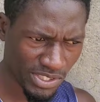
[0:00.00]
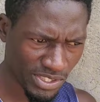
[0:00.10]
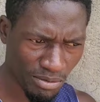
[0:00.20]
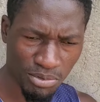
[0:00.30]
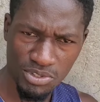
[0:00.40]

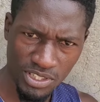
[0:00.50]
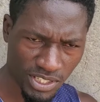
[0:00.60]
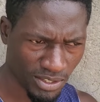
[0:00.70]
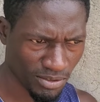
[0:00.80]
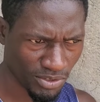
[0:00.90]
support
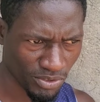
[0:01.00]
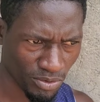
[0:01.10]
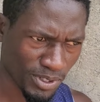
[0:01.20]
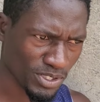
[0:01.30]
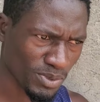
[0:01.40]
her so
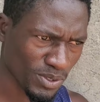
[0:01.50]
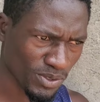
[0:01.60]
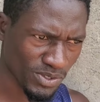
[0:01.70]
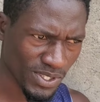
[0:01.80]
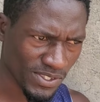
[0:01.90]
much,
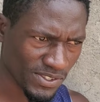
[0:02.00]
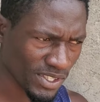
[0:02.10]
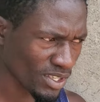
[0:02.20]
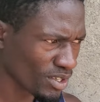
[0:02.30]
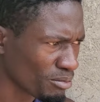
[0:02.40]
because he's
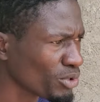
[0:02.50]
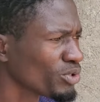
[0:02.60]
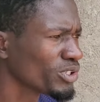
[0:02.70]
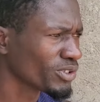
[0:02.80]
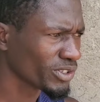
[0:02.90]

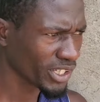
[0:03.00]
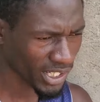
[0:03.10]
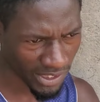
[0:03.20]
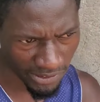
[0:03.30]
building on the other